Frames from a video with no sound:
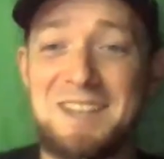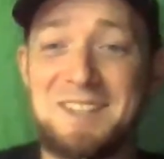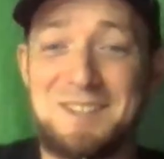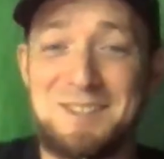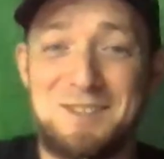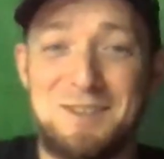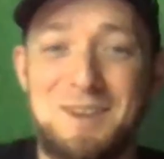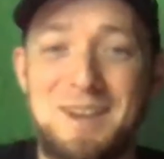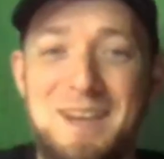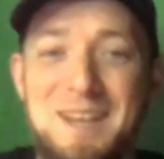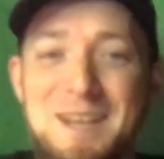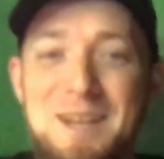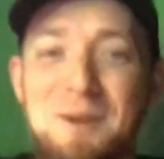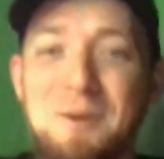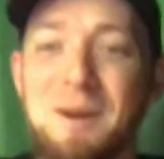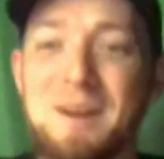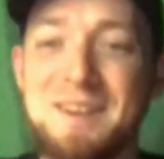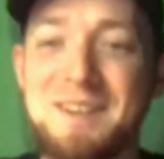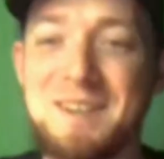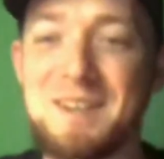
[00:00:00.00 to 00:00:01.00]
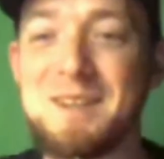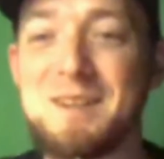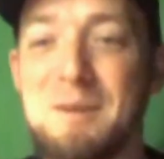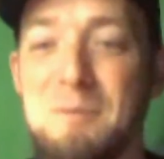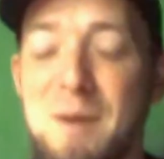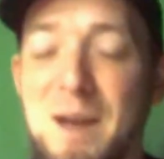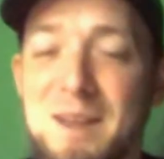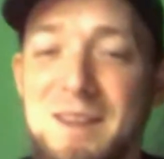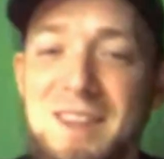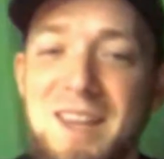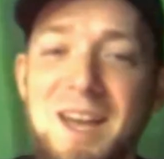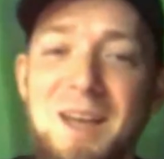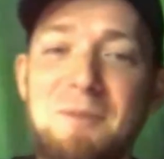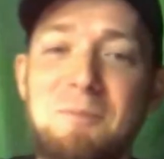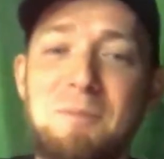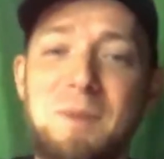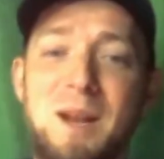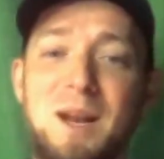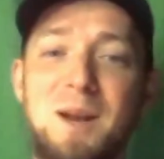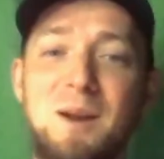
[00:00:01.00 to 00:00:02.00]
answering any questions about
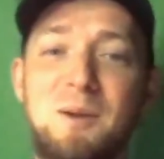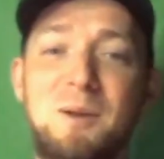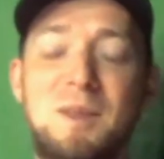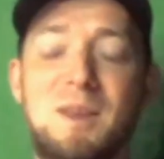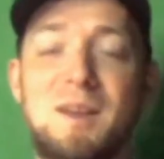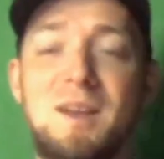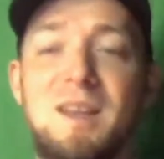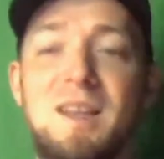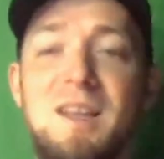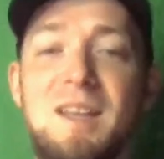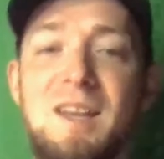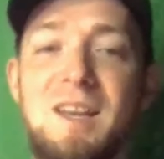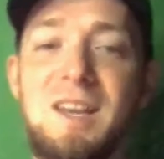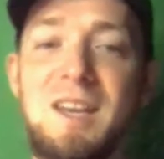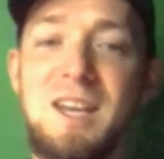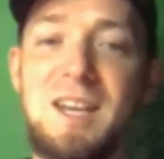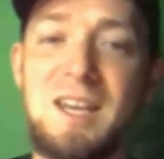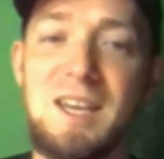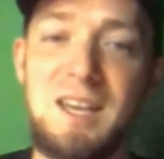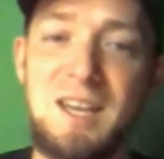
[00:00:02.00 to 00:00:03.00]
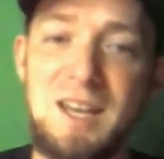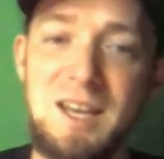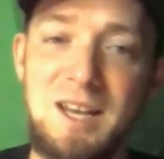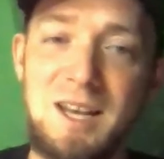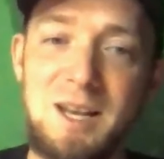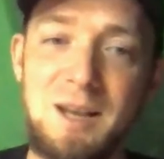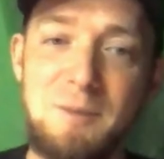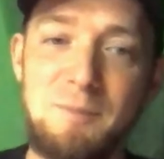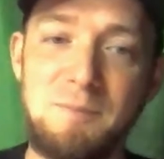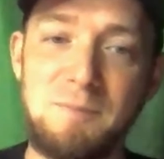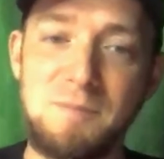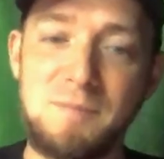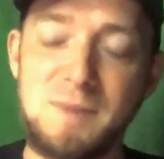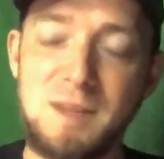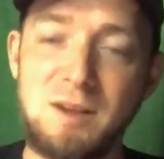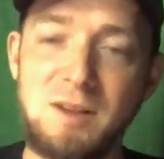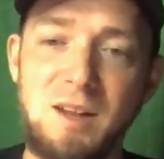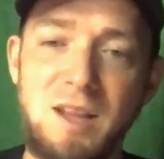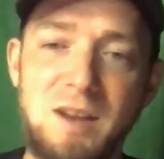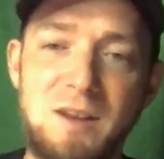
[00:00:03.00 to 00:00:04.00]
that. But I know the um,
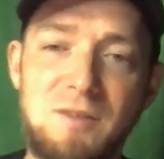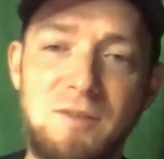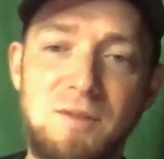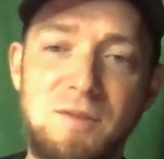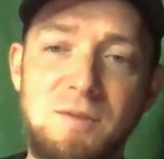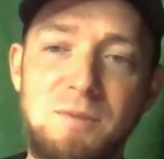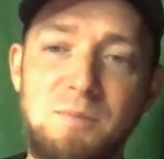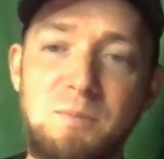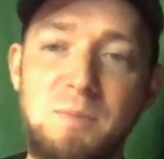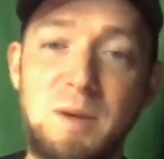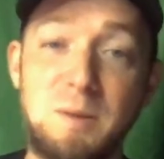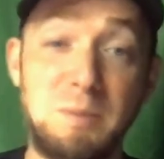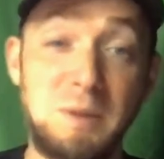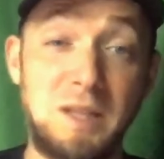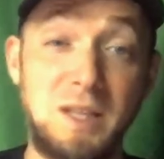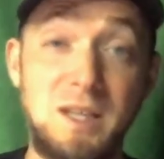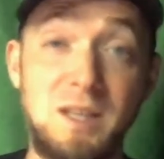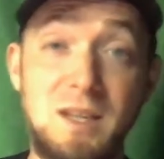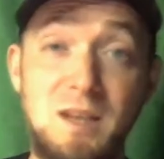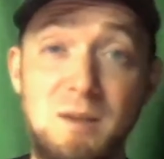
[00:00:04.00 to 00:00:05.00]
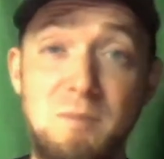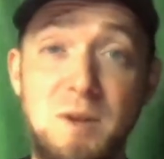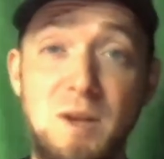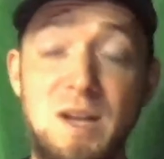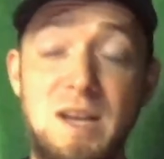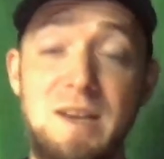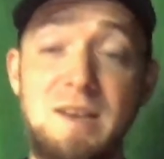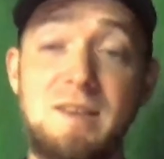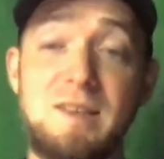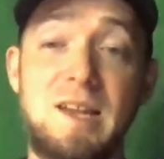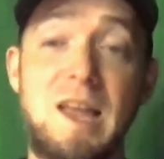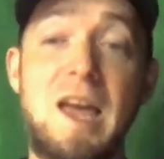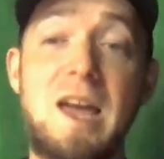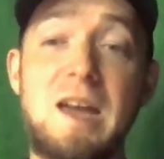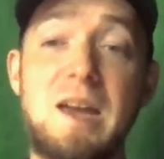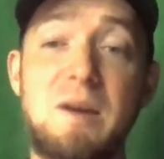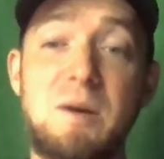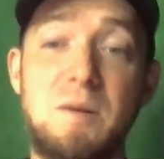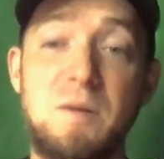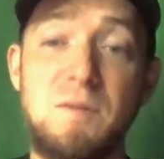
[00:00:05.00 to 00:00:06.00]
there are a lot of people in the community
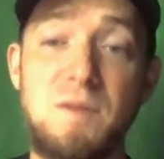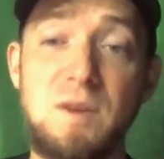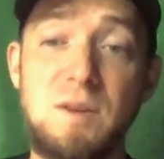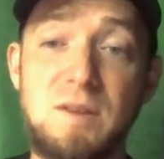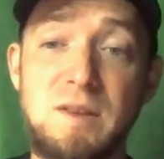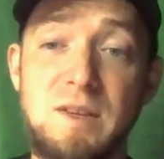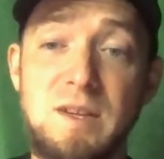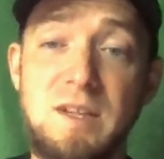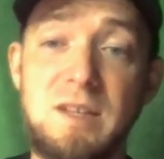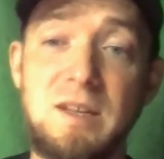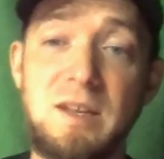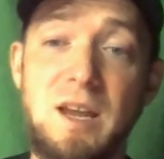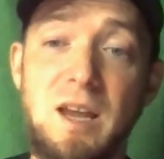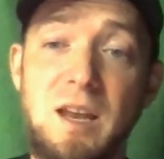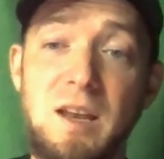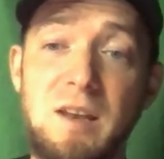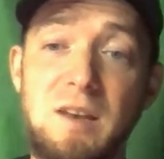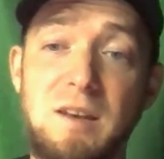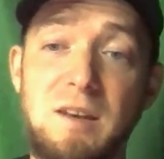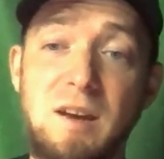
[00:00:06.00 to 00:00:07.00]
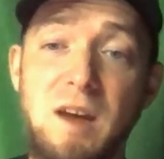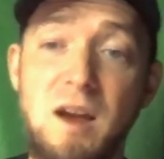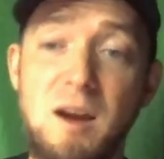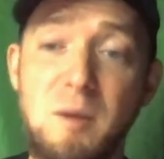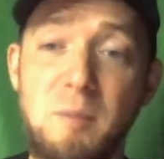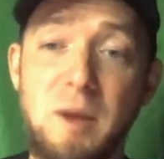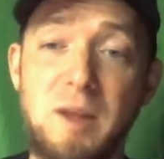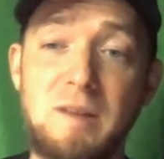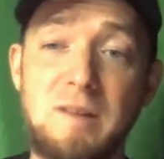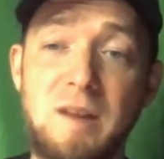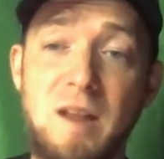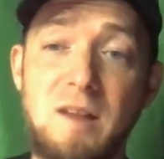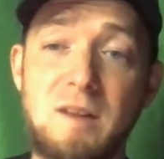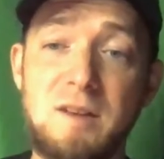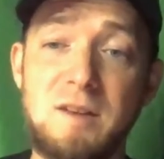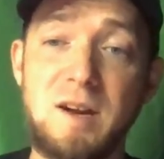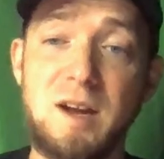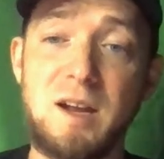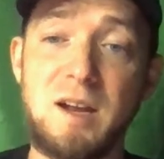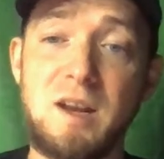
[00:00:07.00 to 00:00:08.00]
Slack who have used it and talk about
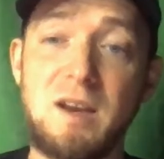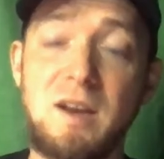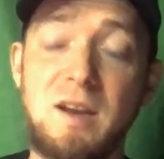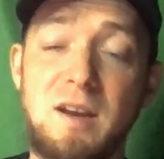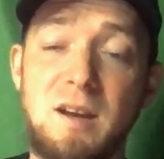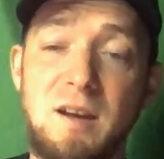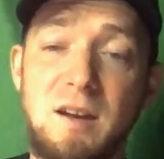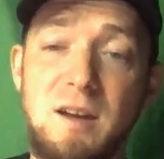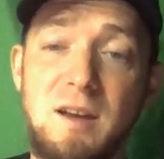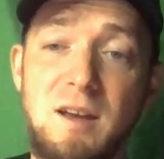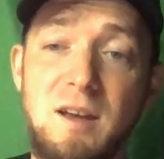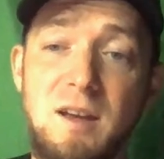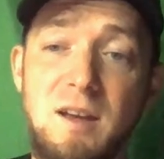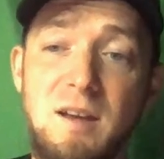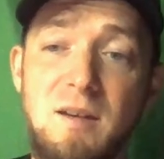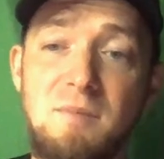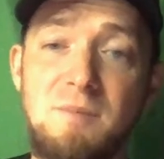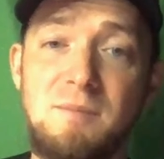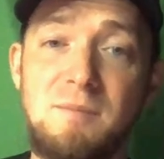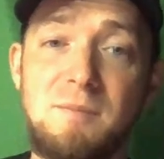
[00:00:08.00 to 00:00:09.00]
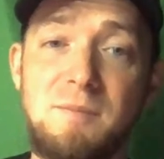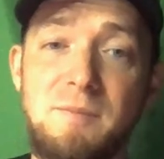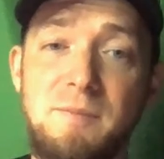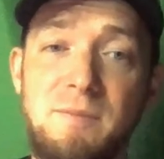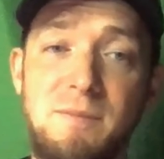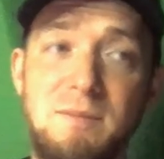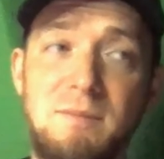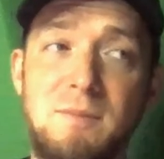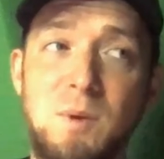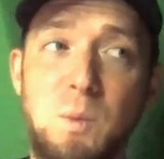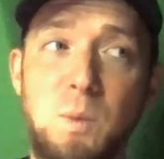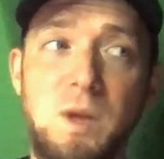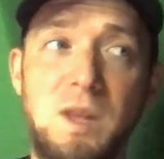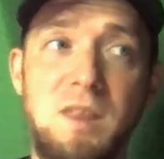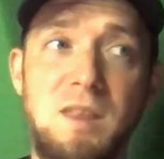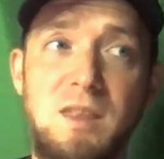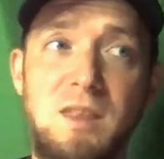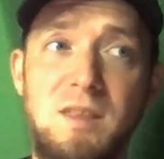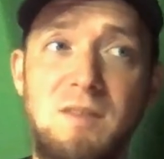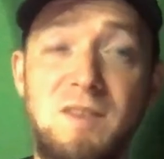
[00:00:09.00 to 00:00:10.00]
salt check uh,
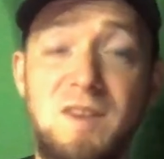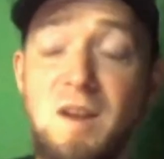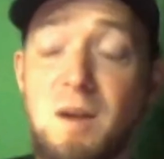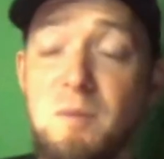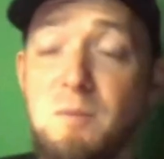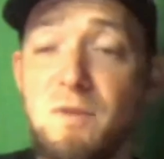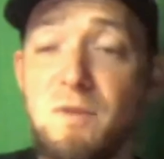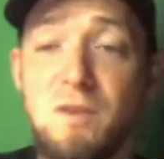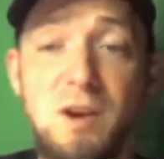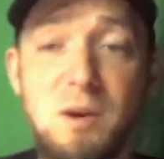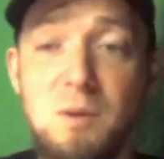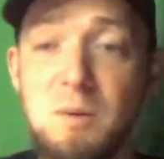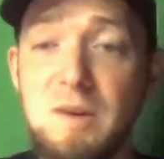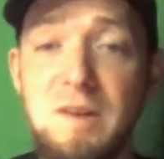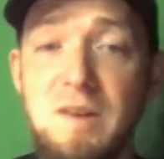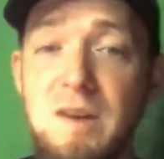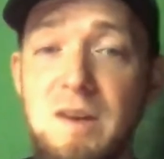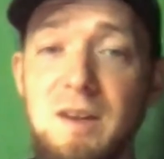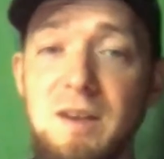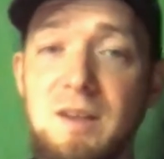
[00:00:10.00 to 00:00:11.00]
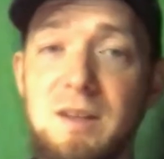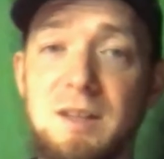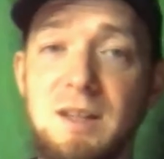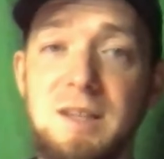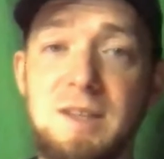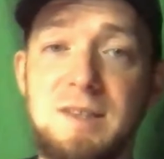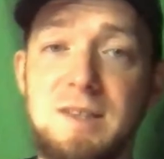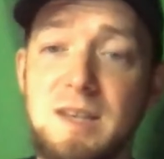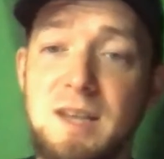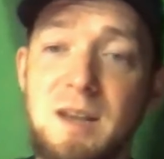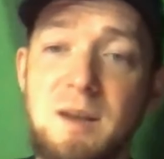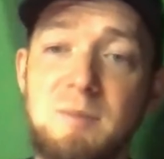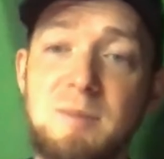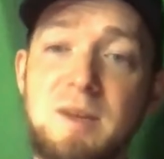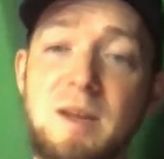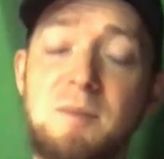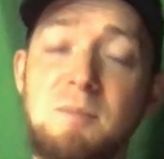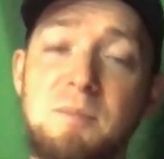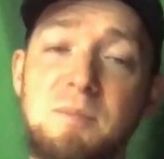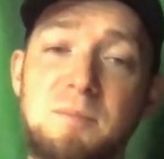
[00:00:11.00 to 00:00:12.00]
with some frequency. At least it
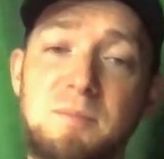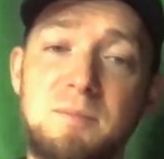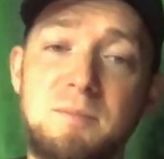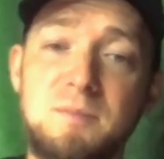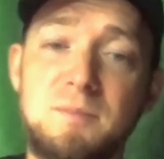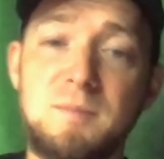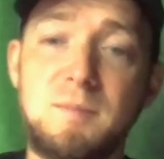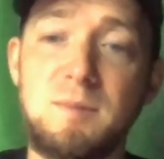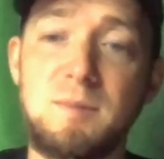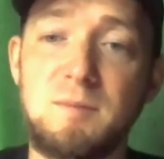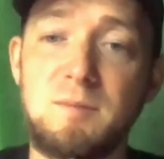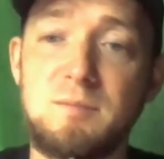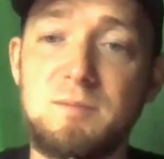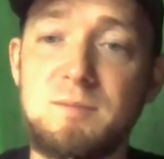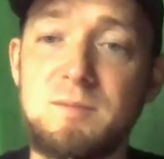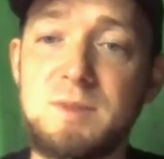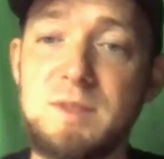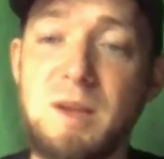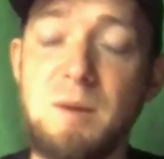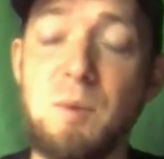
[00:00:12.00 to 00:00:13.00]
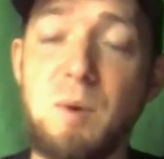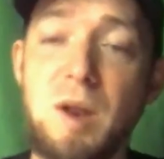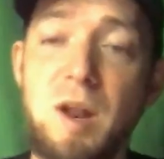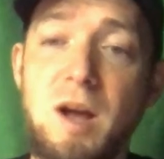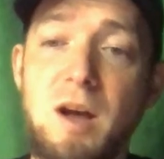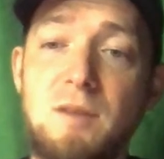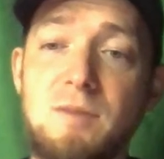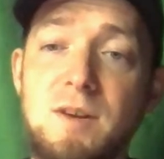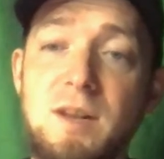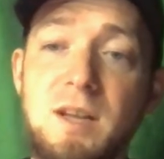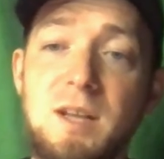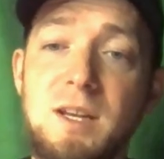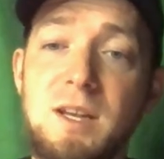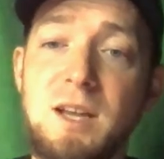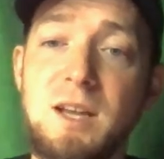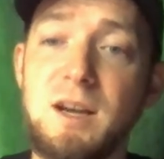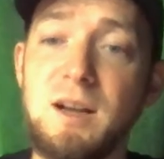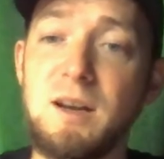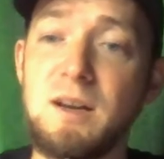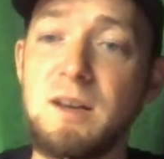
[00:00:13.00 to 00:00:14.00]
comes up somewhat often
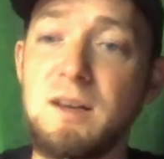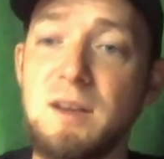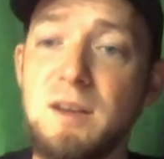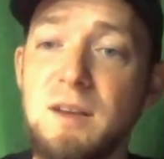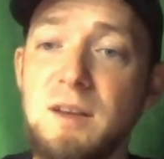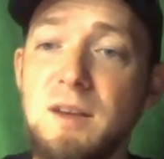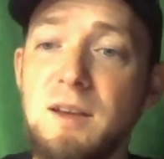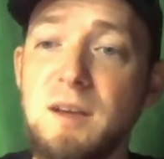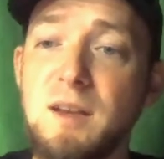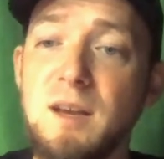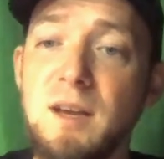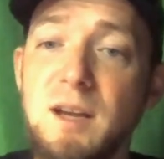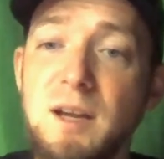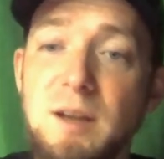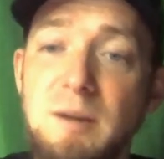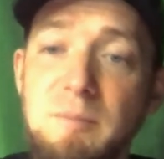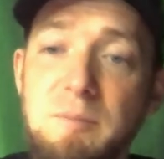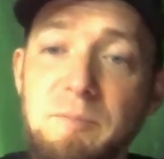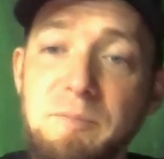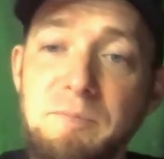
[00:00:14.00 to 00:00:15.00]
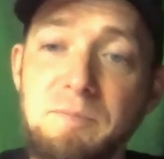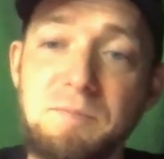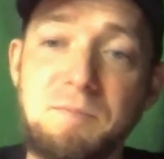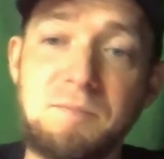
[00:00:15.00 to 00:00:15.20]
in there. Um,